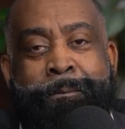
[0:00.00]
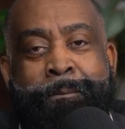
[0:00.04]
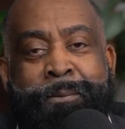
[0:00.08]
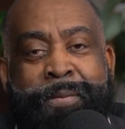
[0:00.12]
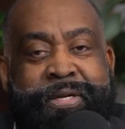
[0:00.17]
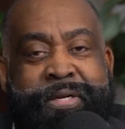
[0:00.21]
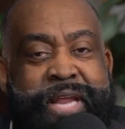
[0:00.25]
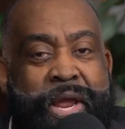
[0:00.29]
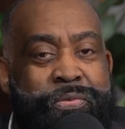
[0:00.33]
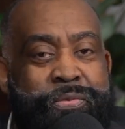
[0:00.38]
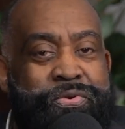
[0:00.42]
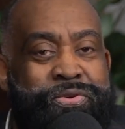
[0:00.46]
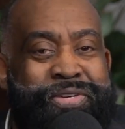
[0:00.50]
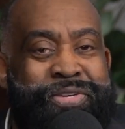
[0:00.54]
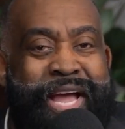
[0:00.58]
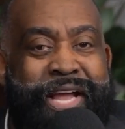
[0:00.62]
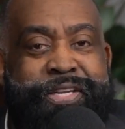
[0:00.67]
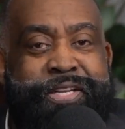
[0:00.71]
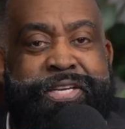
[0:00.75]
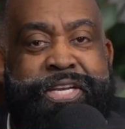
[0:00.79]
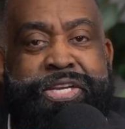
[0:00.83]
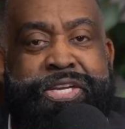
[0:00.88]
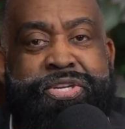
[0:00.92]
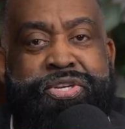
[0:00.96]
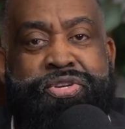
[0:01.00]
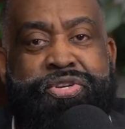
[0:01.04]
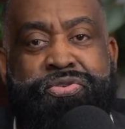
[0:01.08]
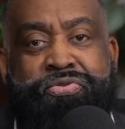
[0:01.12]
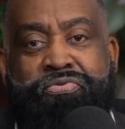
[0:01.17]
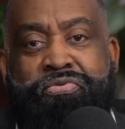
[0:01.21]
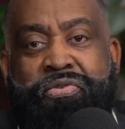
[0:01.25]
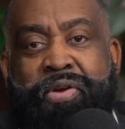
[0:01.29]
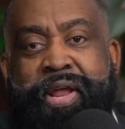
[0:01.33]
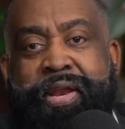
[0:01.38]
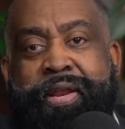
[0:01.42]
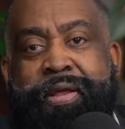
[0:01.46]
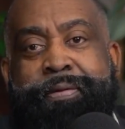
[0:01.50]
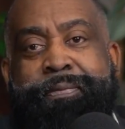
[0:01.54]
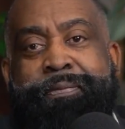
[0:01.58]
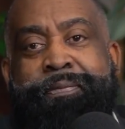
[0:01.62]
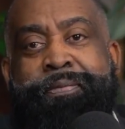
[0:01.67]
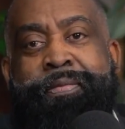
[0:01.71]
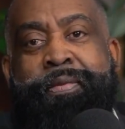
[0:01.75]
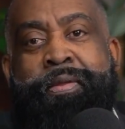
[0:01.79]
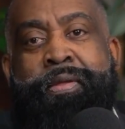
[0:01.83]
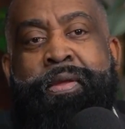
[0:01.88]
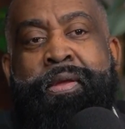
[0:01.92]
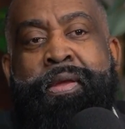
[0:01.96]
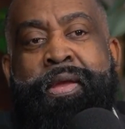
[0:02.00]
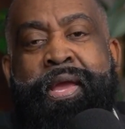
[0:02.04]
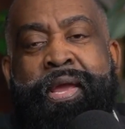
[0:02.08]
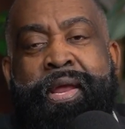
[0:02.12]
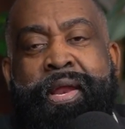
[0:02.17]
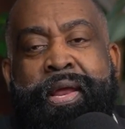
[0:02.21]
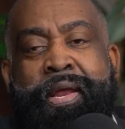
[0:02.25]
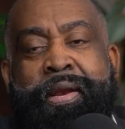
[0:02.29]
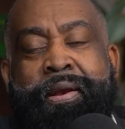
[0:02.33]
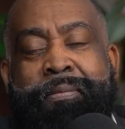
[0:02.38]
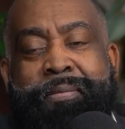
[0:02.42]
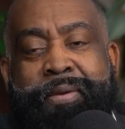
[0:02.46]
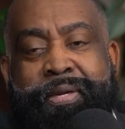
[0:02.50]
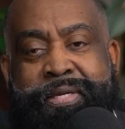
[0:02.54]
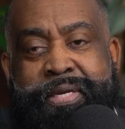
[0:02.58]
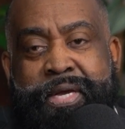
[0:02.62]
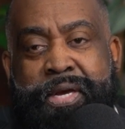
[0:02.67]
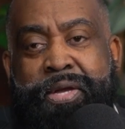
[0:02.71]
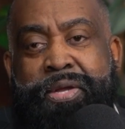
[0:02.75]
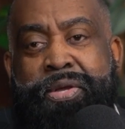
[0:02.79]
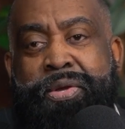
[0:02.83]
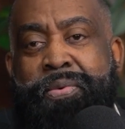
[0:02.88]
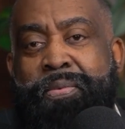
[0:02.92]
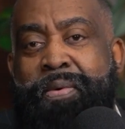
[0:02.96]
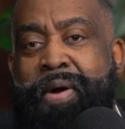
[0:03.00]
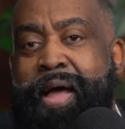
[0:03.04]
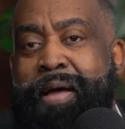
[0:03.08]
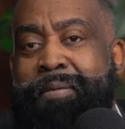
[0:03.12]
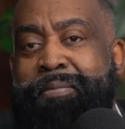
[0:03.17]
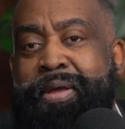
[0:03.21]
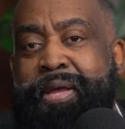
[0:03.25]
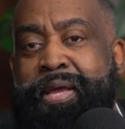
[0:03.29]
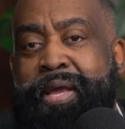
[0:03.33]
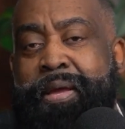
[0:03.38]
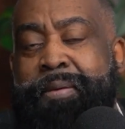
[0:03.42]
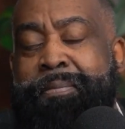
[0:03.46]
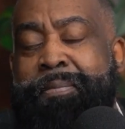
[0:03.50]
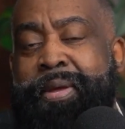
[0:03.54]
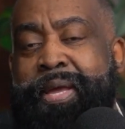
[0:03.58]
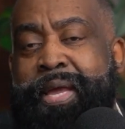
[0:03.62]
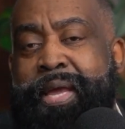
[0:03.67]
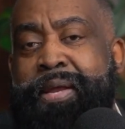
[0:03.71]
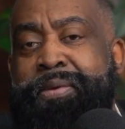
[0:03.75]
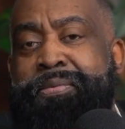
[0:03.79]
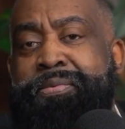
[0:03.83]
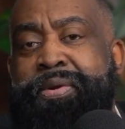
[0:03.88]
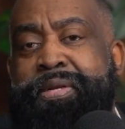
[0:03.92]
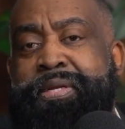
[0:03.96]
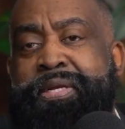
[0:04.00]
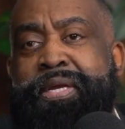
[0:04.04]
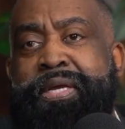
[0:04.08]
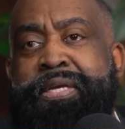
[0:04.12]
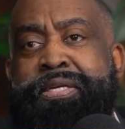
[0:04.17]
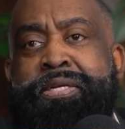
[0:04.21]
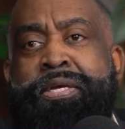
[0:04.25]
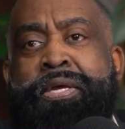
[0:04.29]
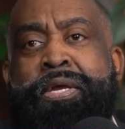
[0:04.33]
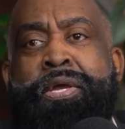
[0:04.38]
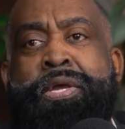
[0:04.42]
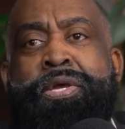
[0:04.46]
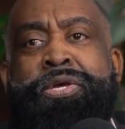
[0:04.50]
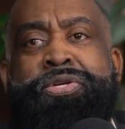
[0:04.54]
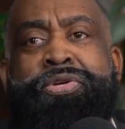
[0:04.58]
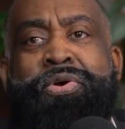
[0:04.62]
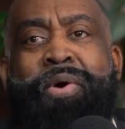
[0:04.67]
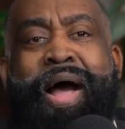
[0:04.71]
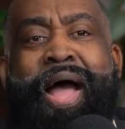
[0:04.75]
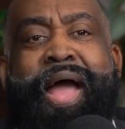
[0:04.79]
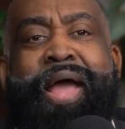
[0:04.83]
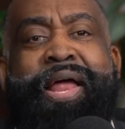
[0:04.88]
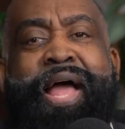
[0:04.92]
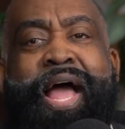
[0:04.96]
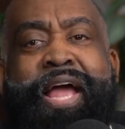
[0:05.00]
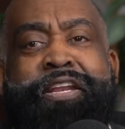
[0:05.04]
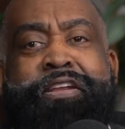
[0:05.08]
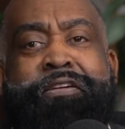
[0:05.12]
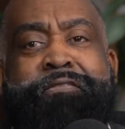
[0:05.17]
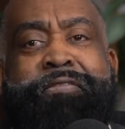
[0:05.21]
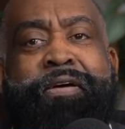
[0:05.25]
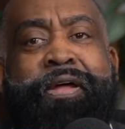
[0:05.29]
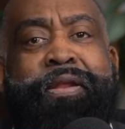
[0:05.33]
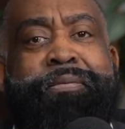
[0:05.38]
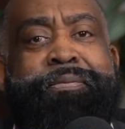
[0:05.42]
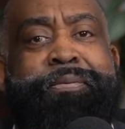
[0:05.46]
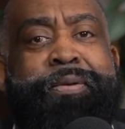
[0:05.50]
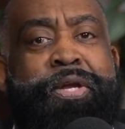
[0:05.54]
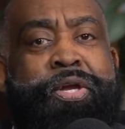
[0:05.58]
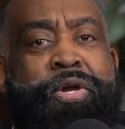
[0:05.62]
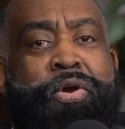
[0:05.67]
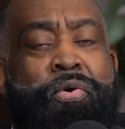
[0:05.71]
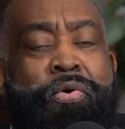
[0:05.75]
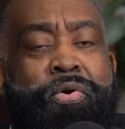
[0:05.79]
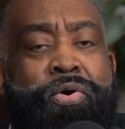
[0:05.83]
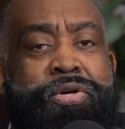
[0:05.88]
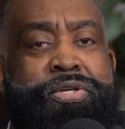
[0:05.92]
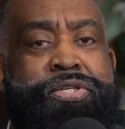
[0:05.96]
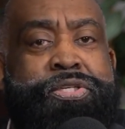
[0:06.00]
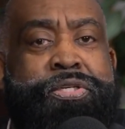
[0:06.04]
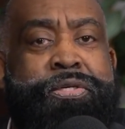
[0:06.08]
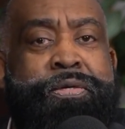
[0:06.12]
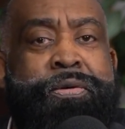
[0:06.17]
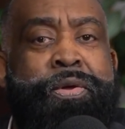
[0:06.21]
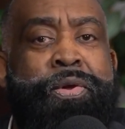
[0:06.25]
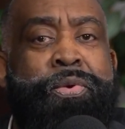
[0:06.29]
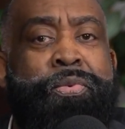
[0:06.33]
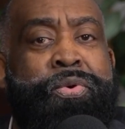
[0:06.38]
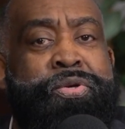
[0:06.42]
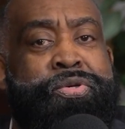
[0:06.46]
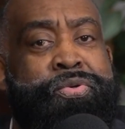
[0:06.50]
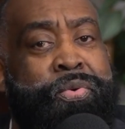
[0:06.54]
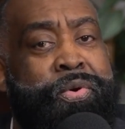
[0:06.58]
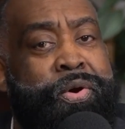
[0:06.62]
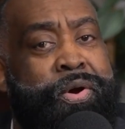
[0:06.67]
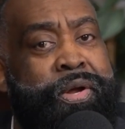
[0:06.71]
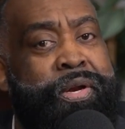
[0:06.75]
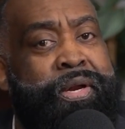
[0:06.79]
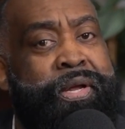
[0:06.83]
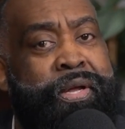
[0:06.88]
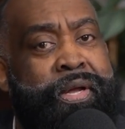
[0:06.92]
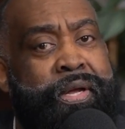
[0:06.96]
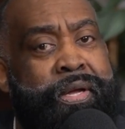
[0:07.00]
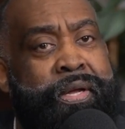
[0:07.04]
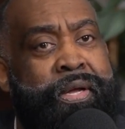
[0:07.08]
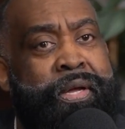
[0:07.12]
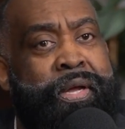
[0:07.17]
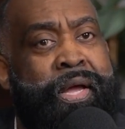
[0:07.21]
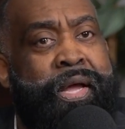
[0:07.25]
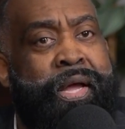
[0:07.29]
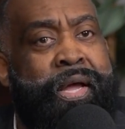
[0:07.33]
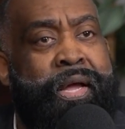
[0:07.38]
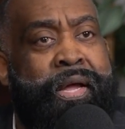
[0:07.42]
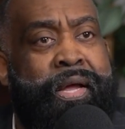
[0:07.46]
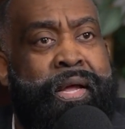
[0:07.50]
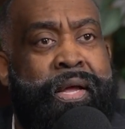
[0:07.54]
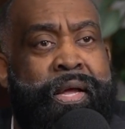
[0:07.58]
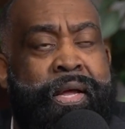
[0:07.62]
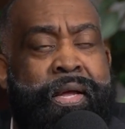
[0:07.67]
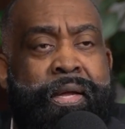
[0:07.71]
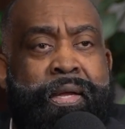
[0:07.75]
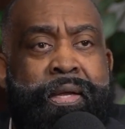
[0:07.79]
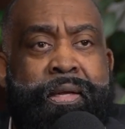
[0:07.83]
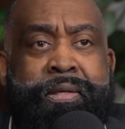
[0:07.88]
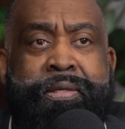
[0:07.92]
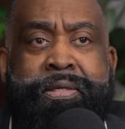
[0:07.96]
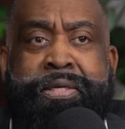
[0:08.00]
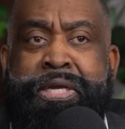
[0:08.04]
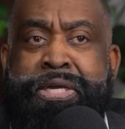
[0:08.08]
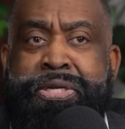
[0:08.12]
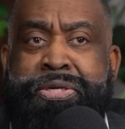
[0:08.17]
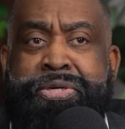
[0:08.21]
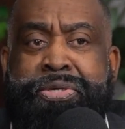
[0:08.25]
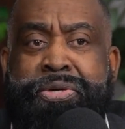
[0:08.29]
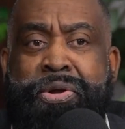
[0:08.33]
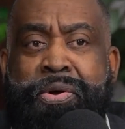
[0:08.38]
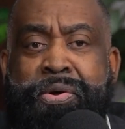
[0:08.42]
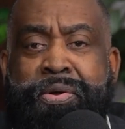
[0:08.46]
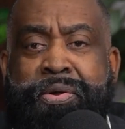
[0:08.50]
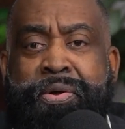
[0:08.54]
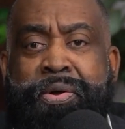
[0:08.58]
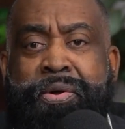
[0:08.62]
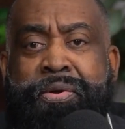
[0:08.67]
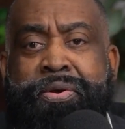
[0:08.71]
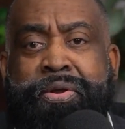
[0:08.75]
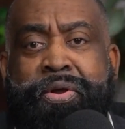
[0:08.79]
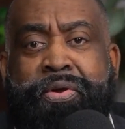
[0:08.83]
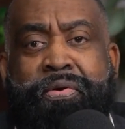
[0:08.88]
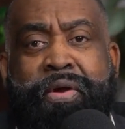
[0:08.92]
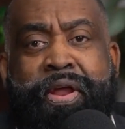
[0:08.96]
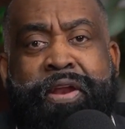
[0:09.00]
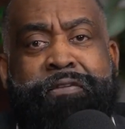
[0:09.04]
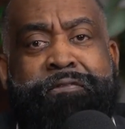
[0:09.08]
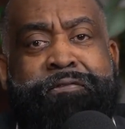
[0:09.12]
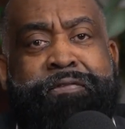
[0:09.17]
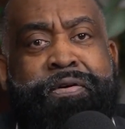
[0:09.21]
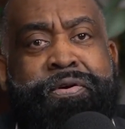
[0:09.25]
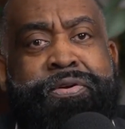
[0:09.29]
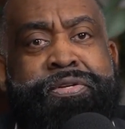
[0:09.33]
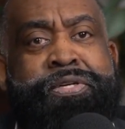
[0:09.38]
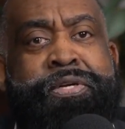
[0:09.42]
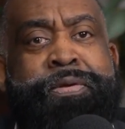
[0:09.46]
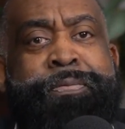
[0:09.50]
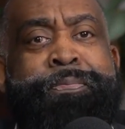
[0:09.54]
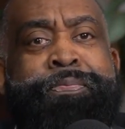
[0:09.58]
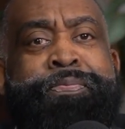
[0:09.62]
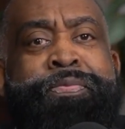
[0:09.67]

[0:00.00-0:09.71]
But they will not teach you credit. And I'm going to tell you why. I'm going to end with this. So I developed a course, which we're going to teach on the credit verse.